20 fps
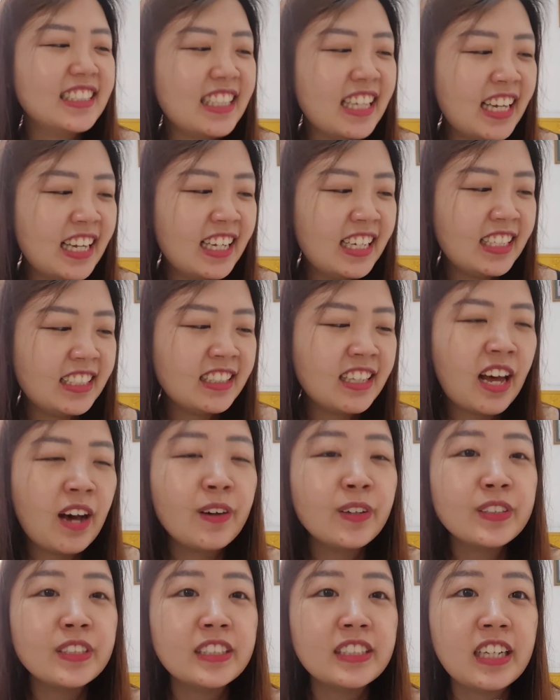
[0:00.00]
They
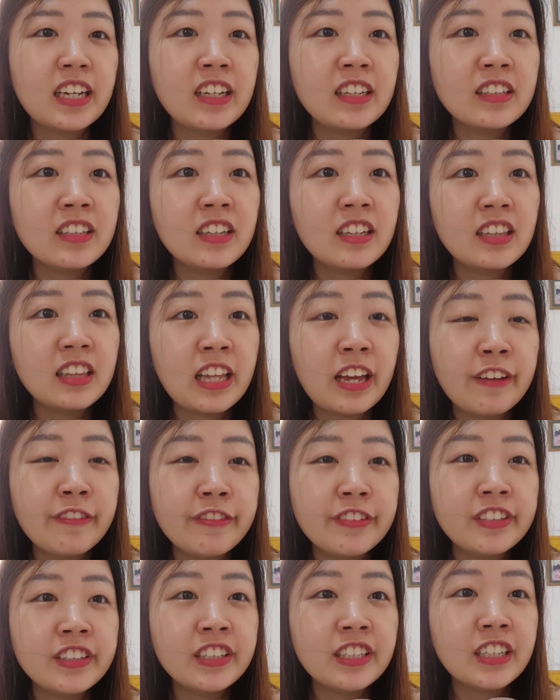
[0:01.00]
now sell the
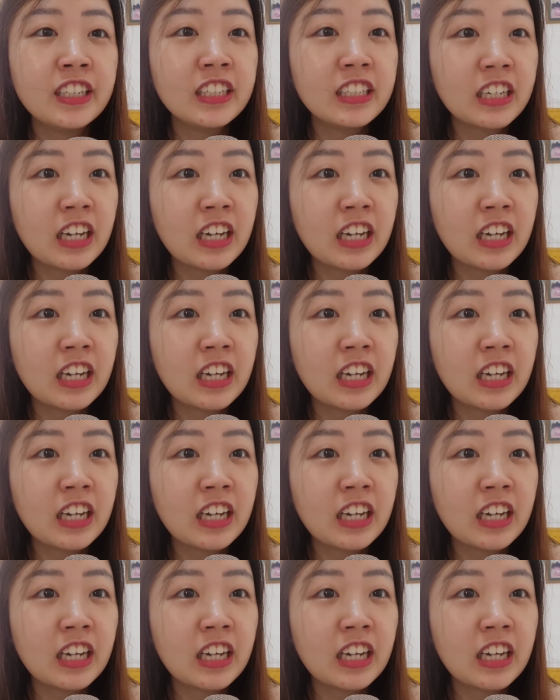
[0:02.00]
lavender